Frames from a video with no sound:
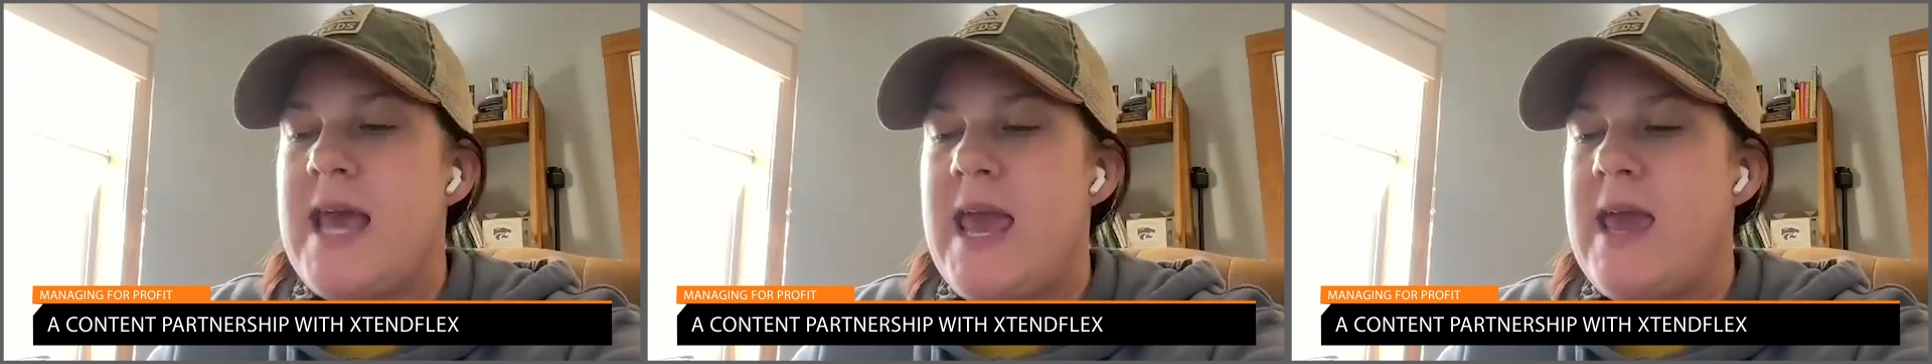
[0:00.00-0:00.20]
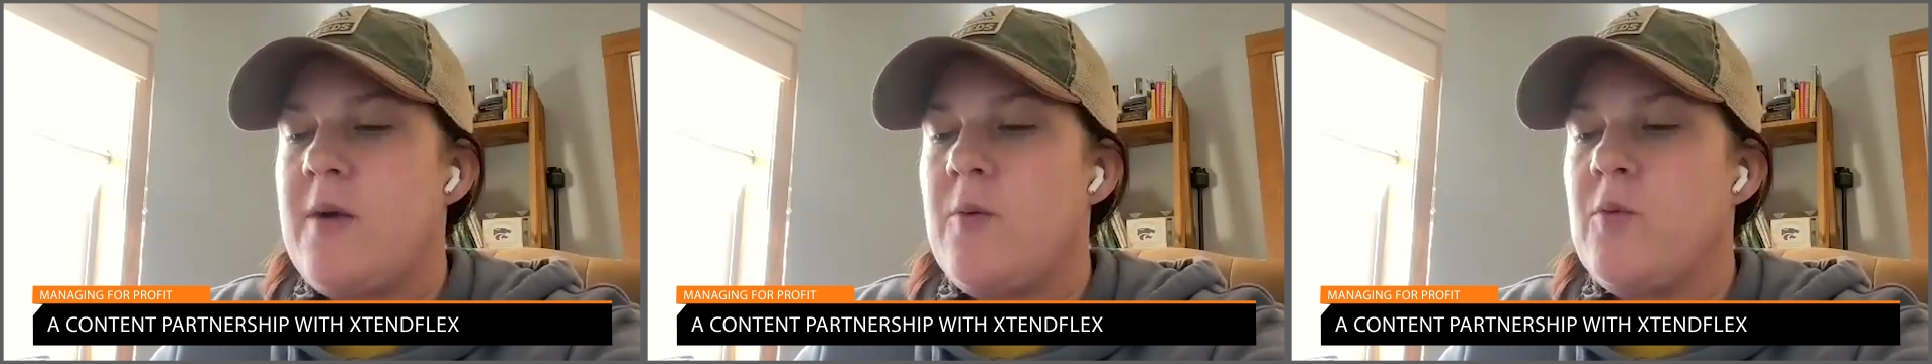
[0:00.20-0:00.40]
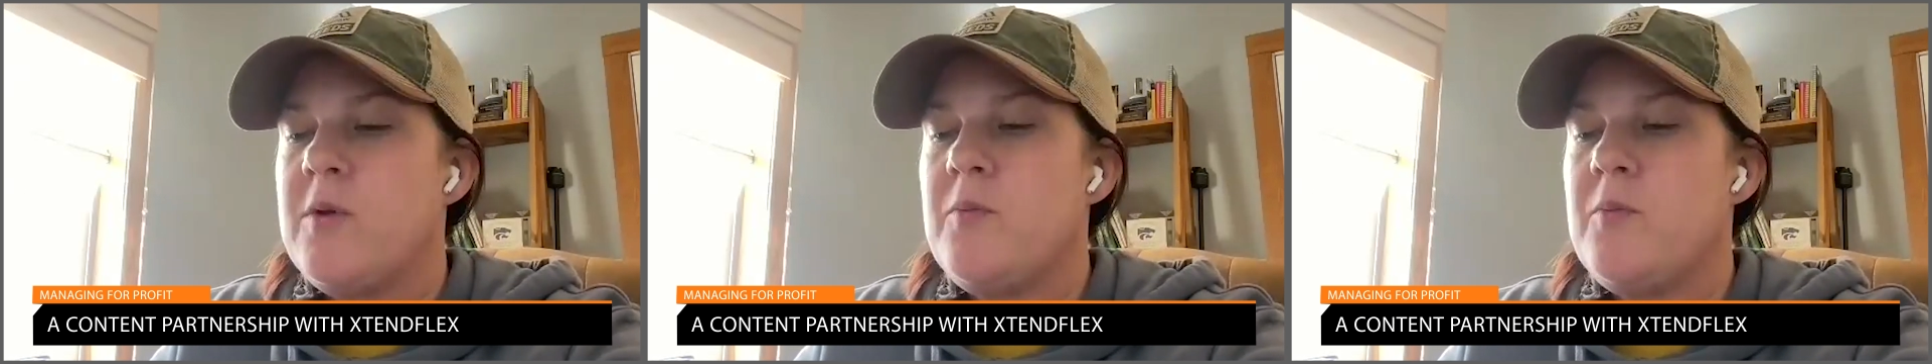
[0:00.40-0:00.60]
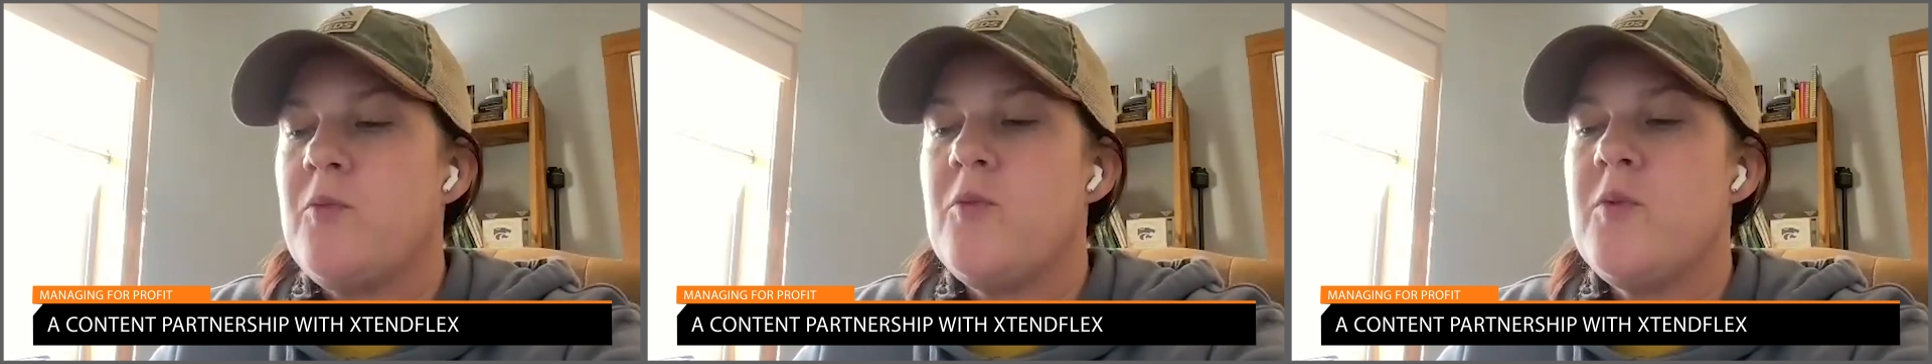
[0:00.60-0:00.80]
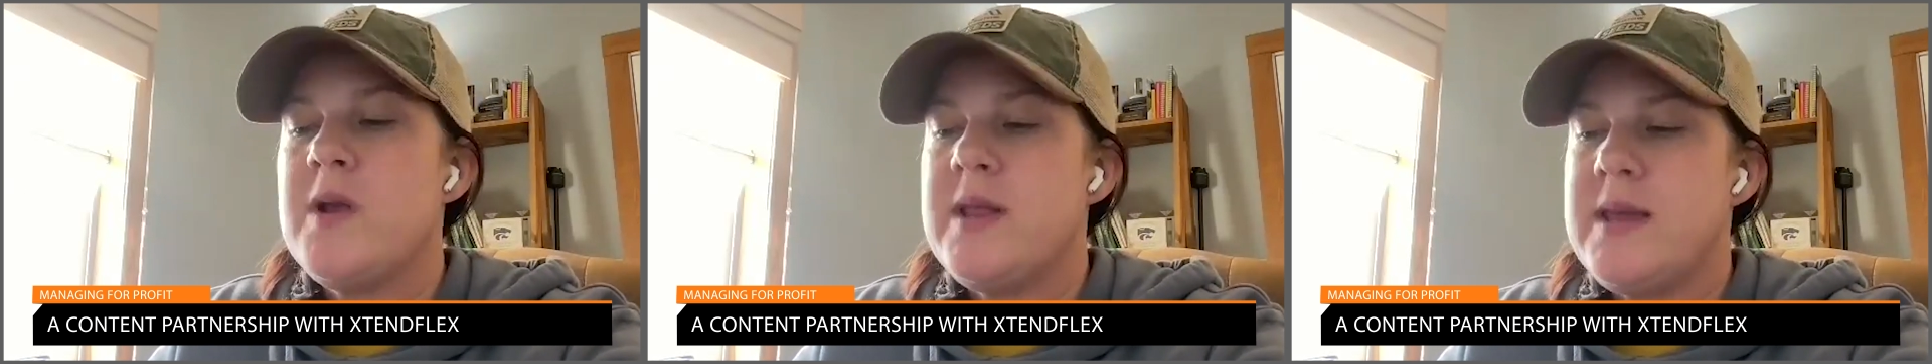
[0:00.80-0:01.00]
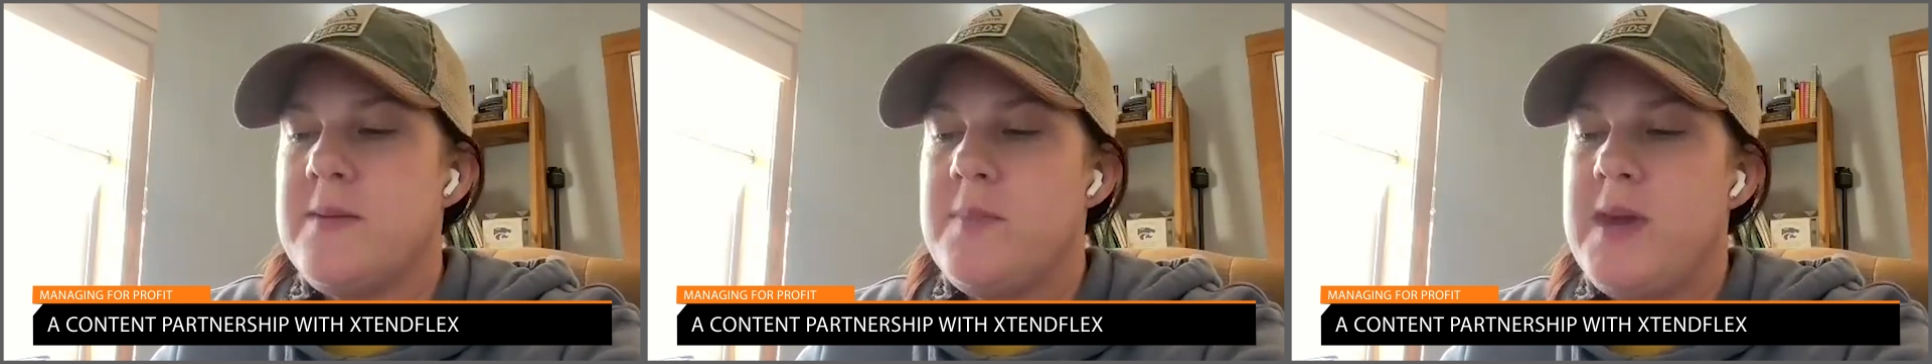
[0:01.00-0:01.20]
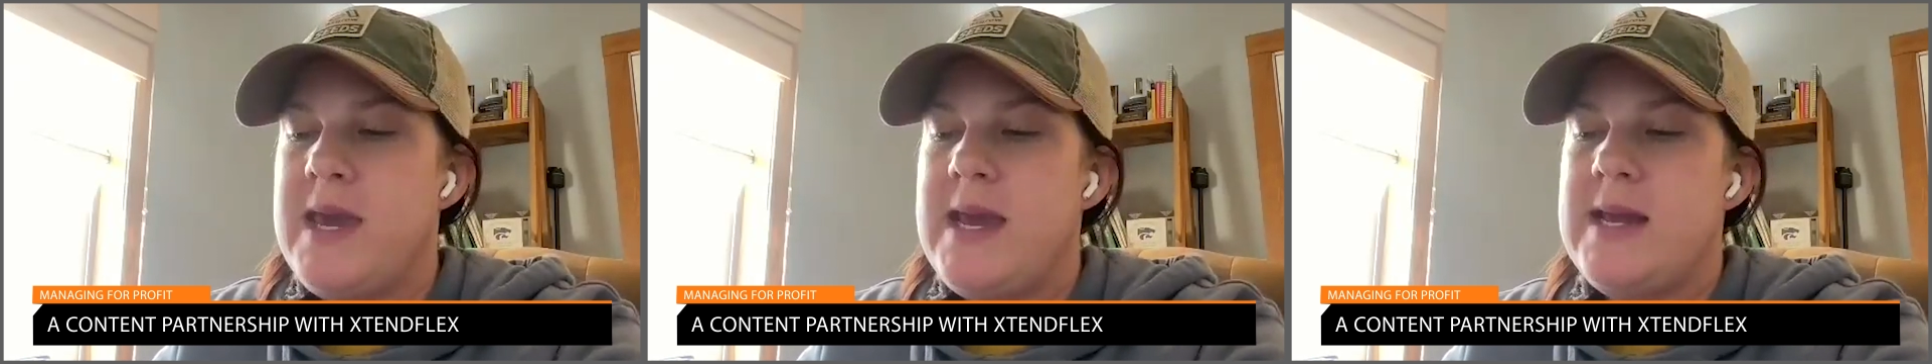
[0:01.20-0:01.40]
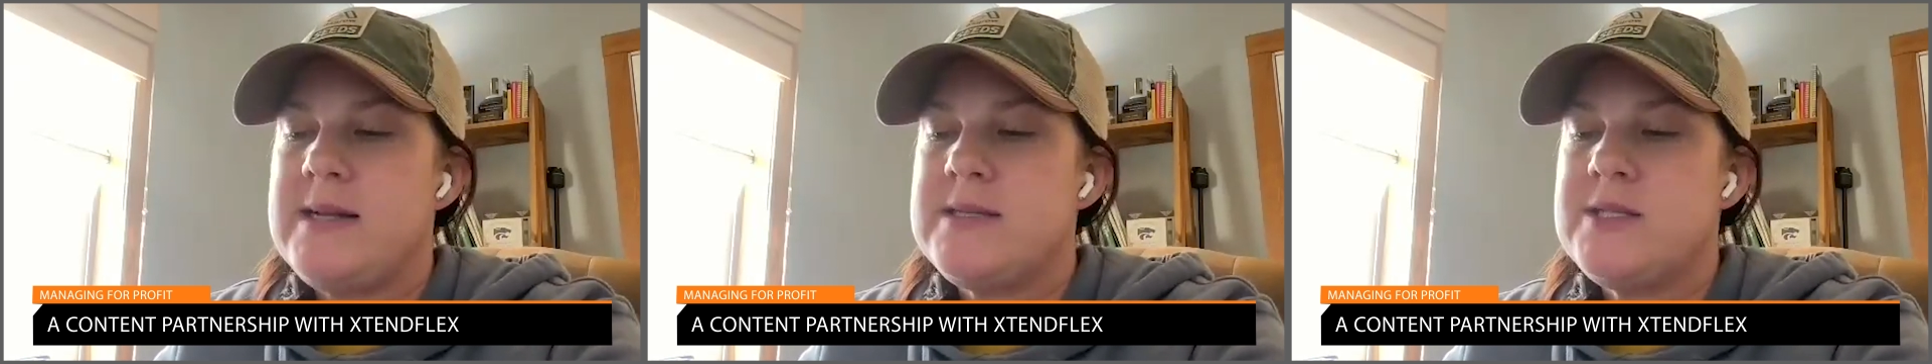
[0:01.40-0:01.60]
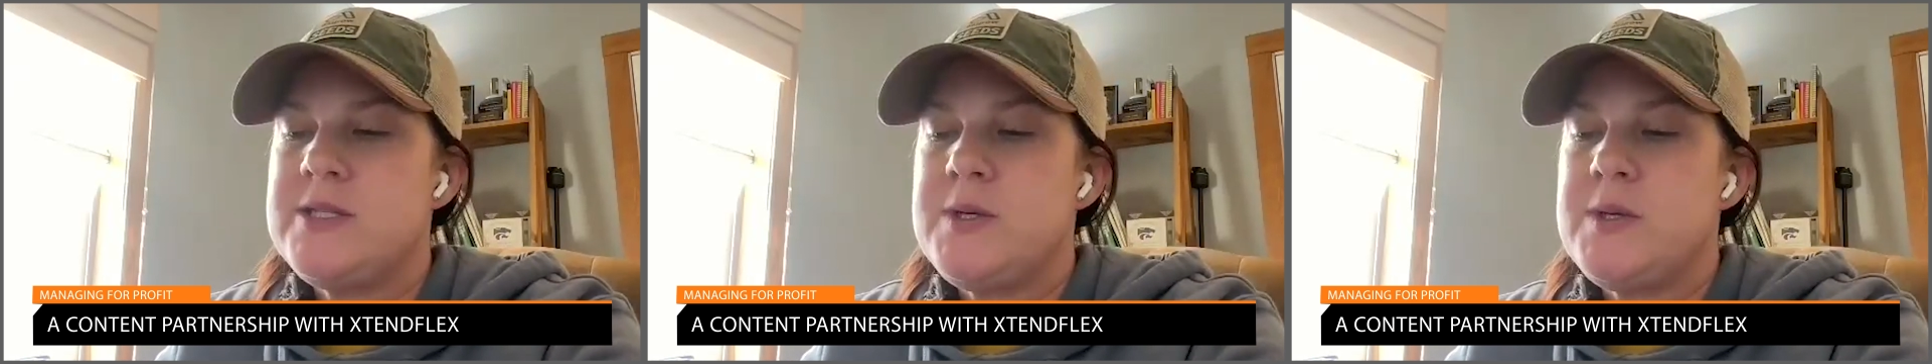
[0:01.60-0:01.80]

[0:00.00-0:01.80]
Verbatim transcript: take would really be